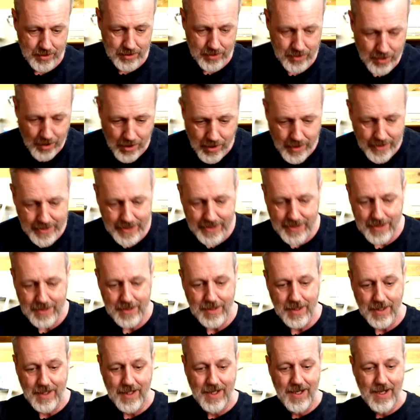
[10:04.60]
tiny.
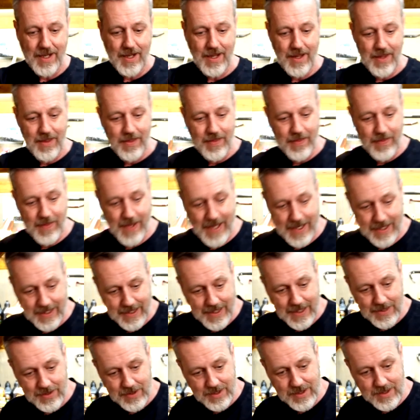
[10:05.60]
That
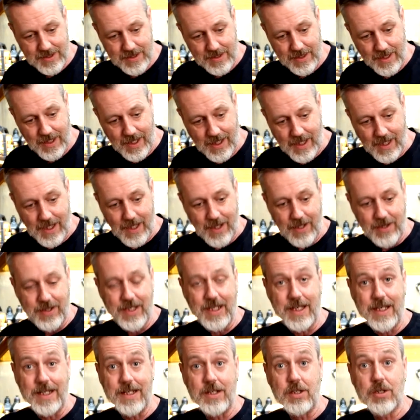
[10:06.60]
gets
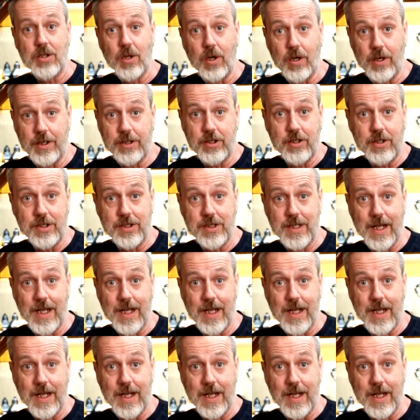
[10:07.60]
the toiletries